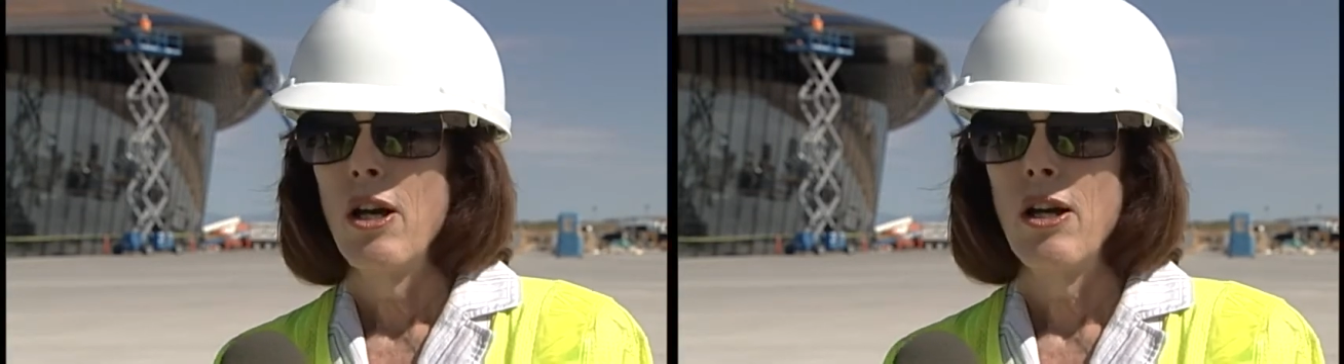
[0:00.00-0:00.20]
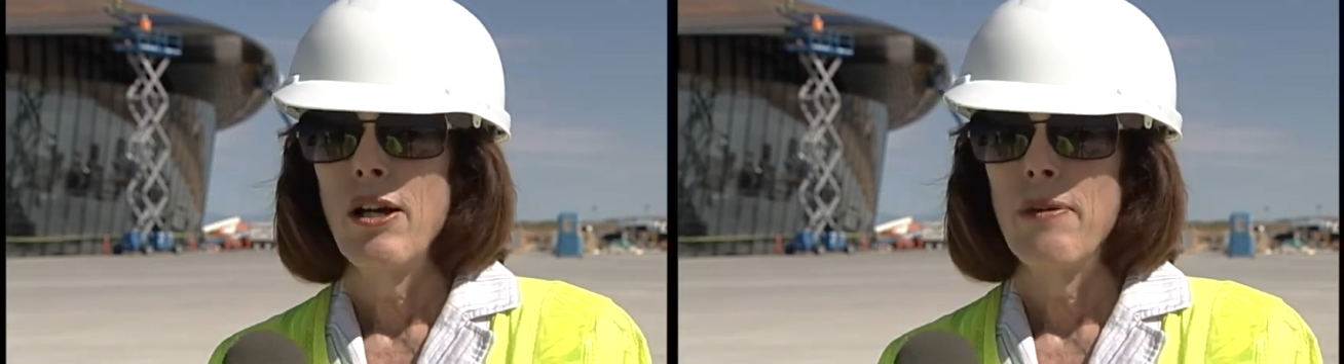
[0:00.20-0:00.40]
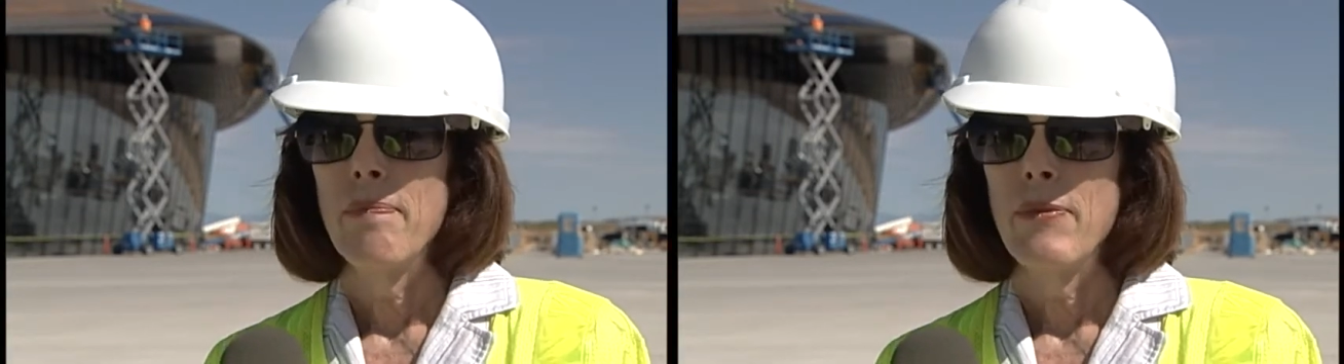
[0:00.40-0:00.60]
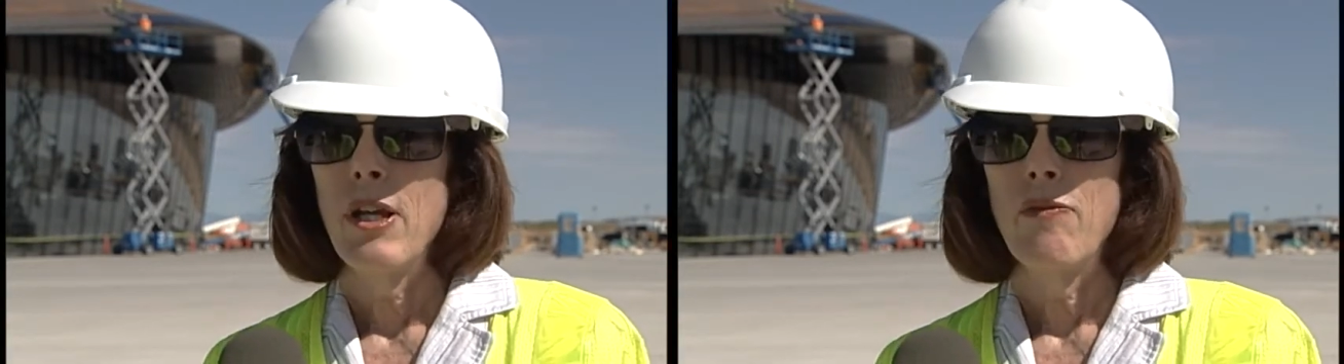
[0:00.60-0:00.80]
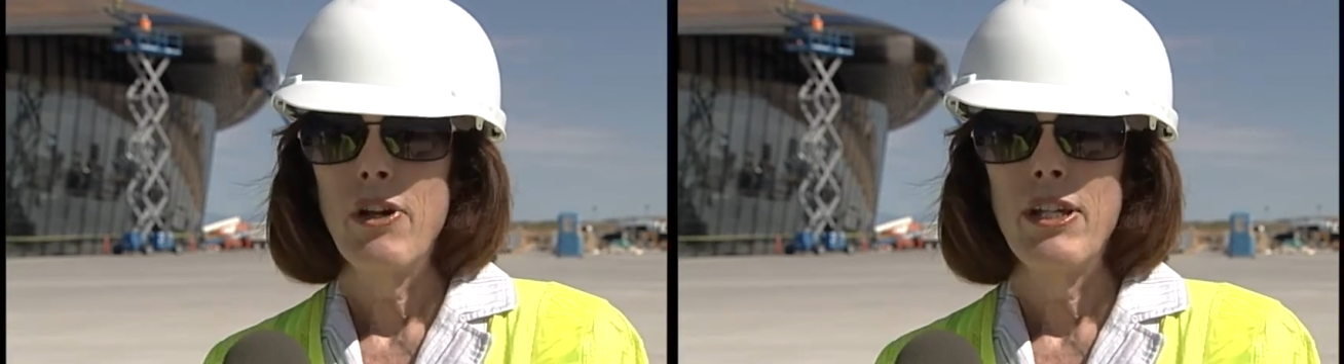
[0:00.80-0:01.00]
um,
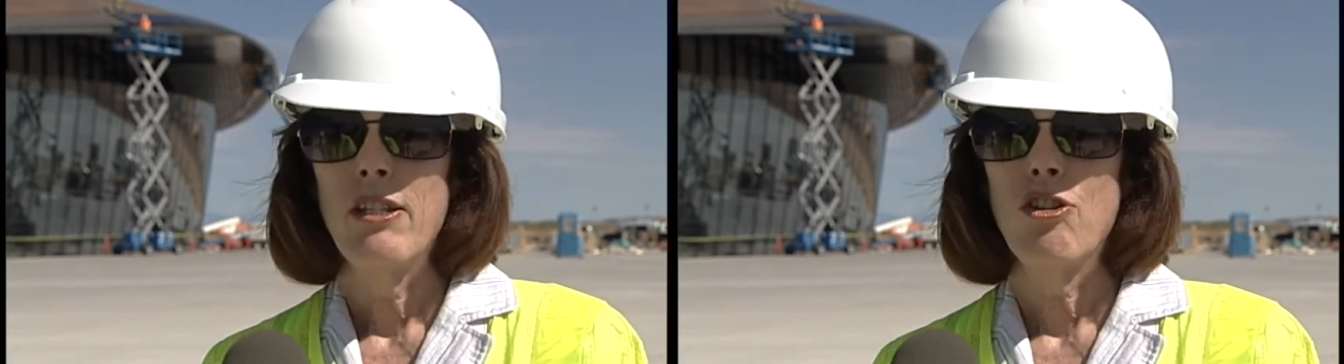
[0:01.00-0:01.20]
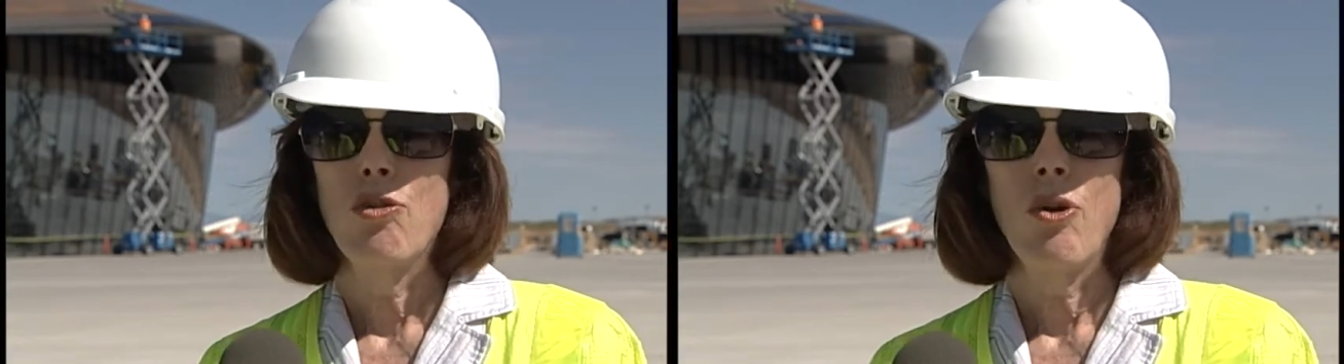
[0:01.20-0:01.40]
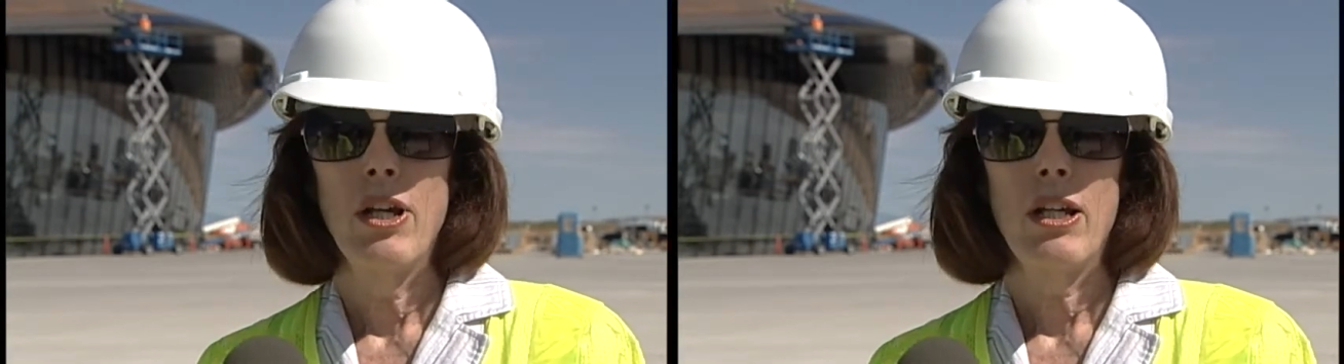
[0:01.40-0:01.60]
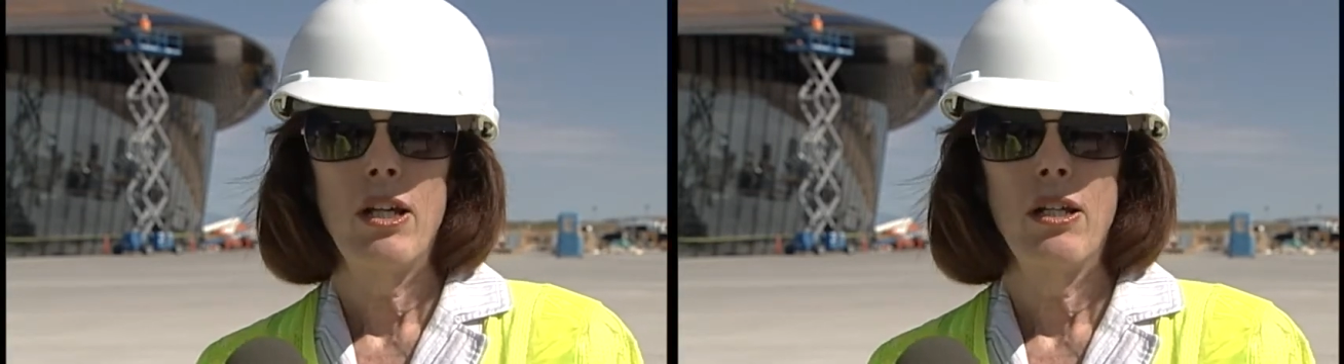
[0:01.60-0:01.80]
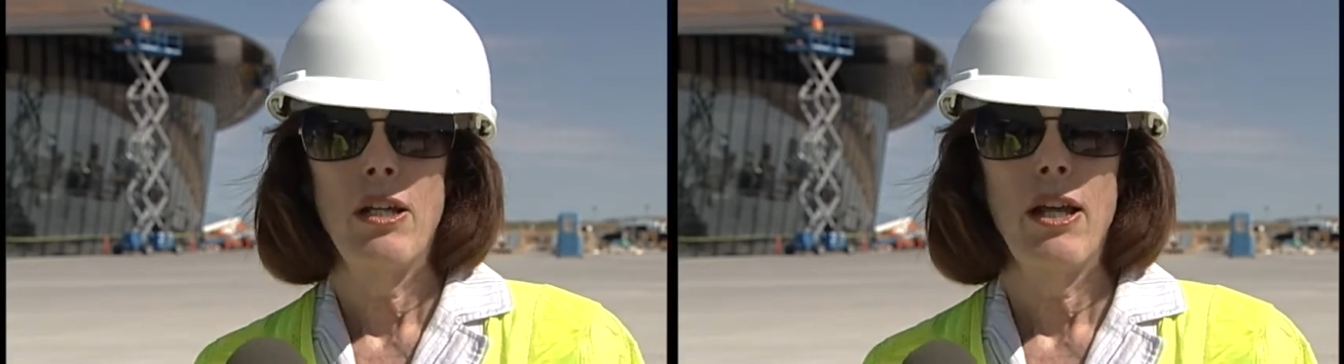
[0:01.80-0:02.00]
very historic
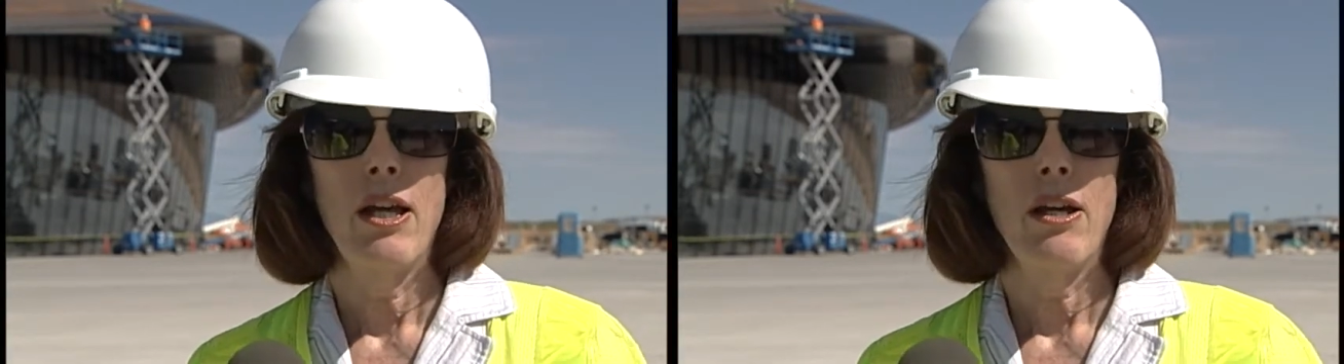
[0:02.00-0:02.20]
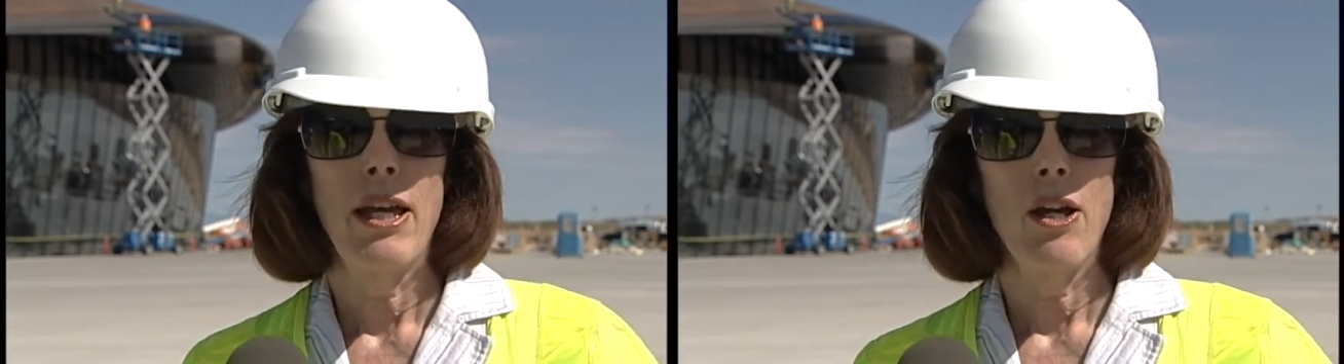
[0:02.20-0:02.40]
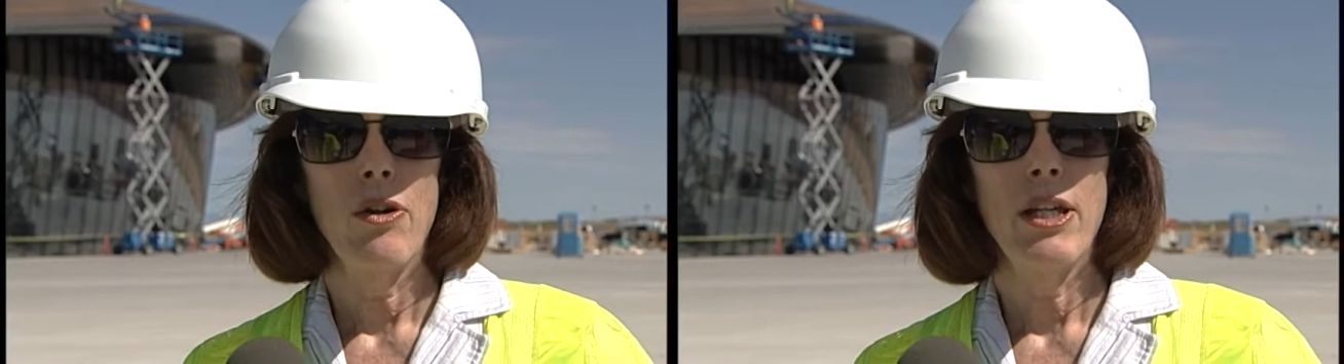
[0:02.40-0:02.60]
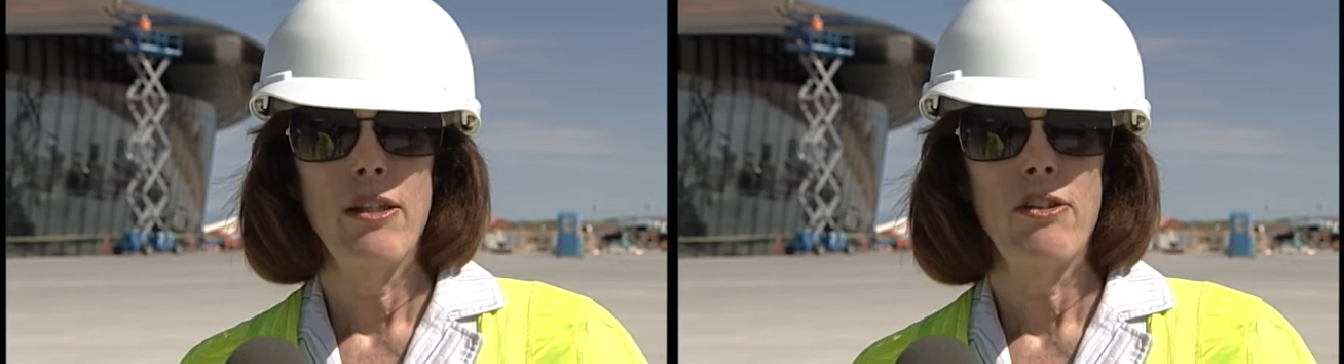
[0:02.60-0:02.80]
uh, area.